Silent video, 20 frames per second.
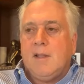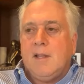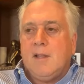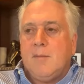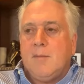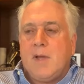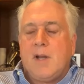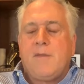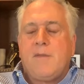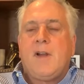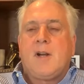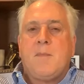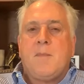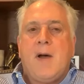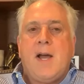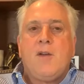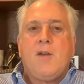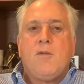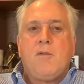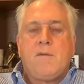Matter of fact,
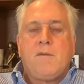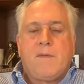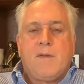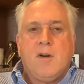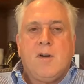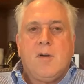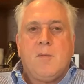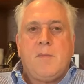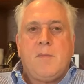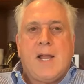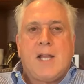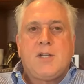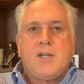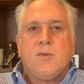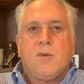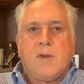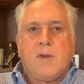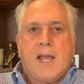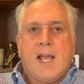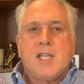my old firm,
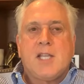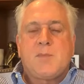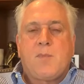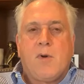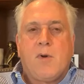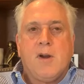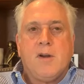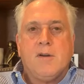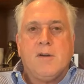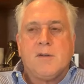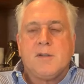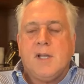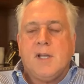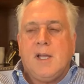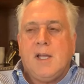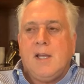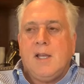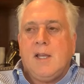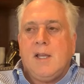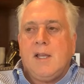Natural Gas Partners,
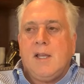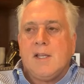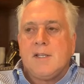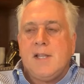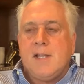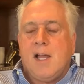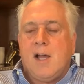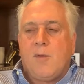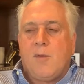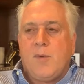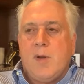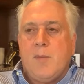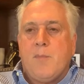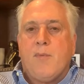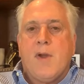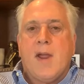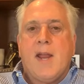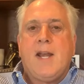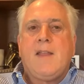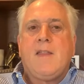is now
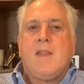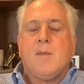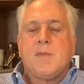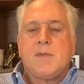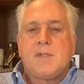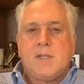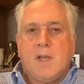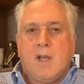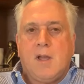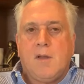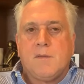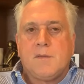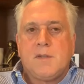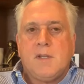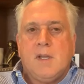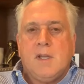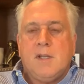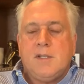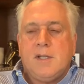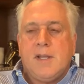rebranding themselves
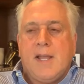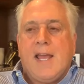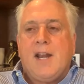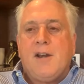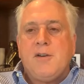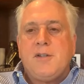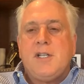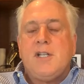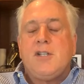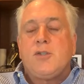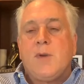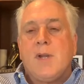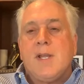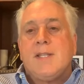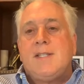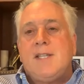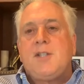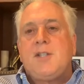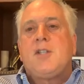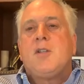to Energy
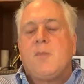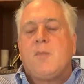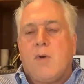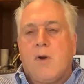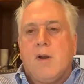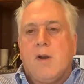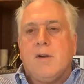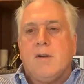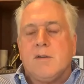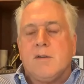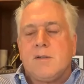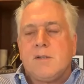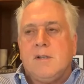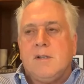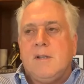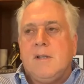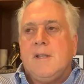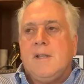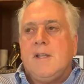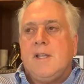Transition Partners,
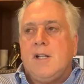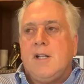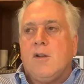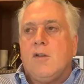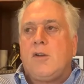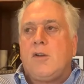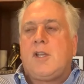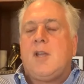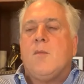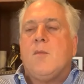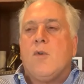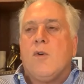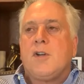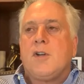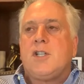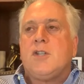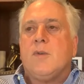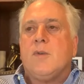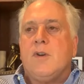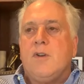looking more
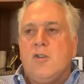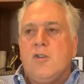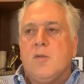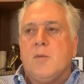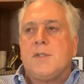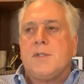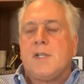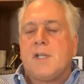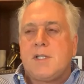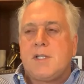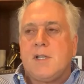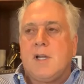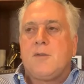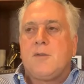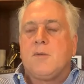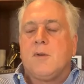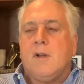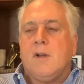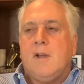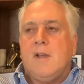to renewables, et
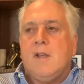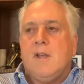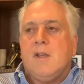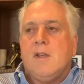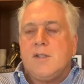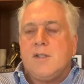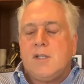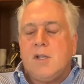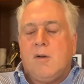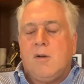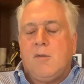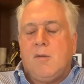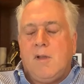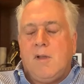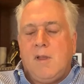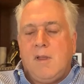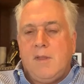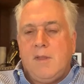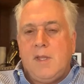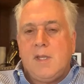cetera. So
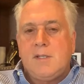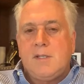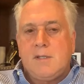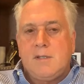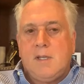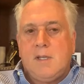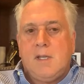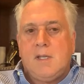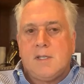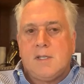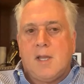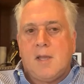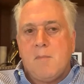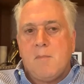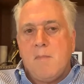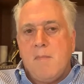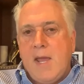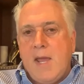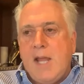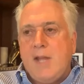this is a
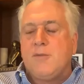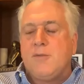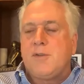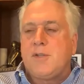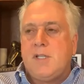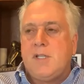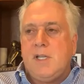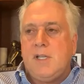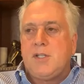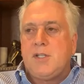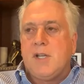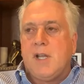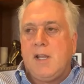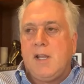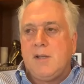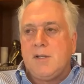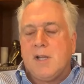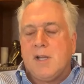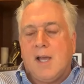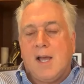major sea
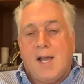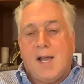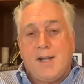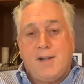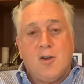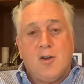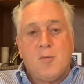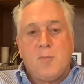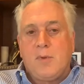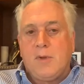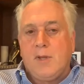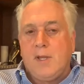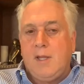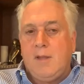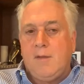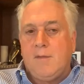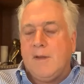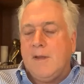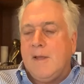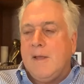change. I don't
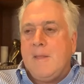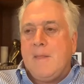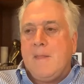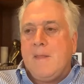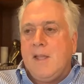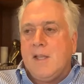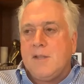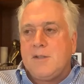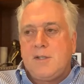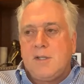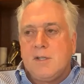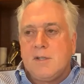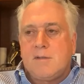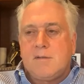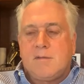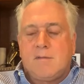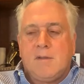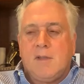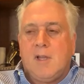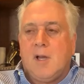believe it's
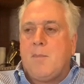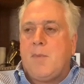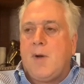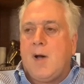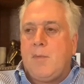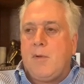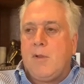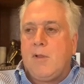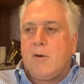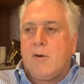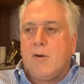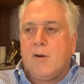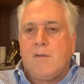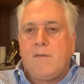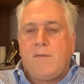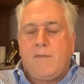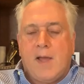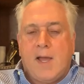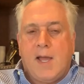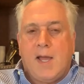just a bubble or a
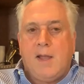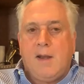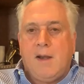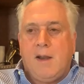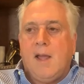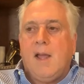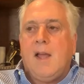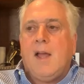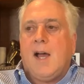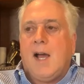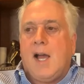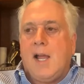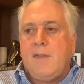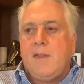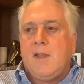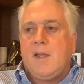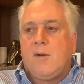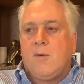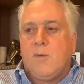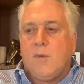fad. I
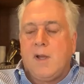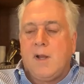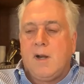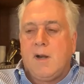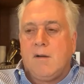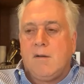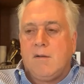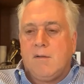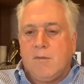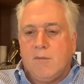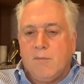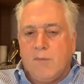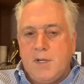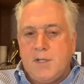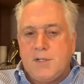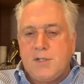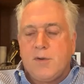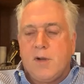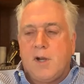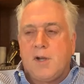think we're going to
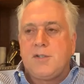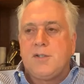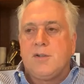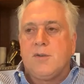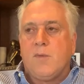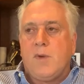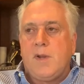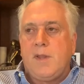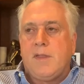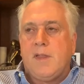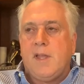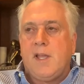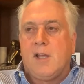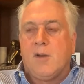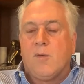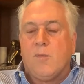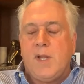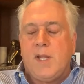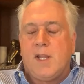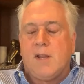restructure, rethink,
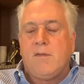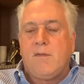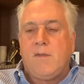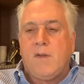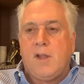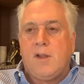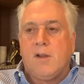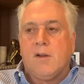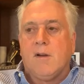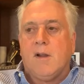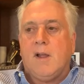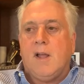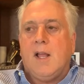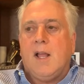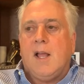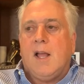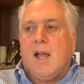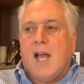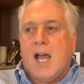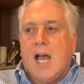and reconfigure
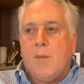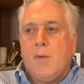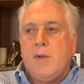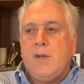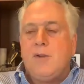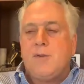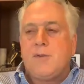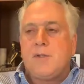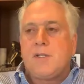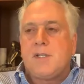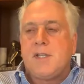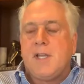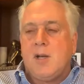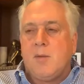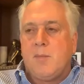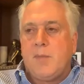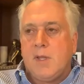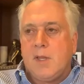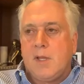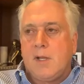how we do
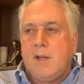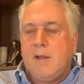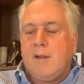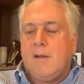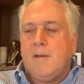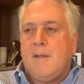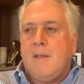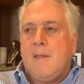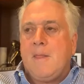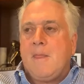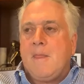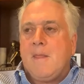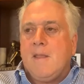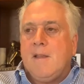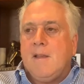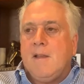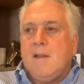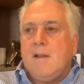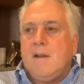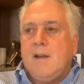sustainability.
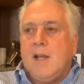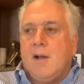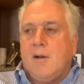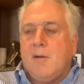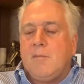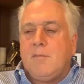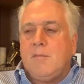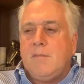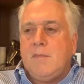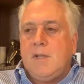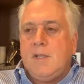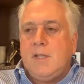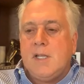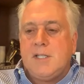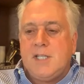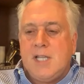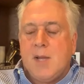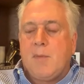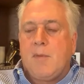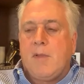Now, an
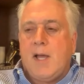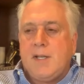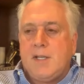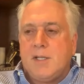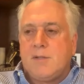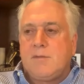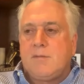example I just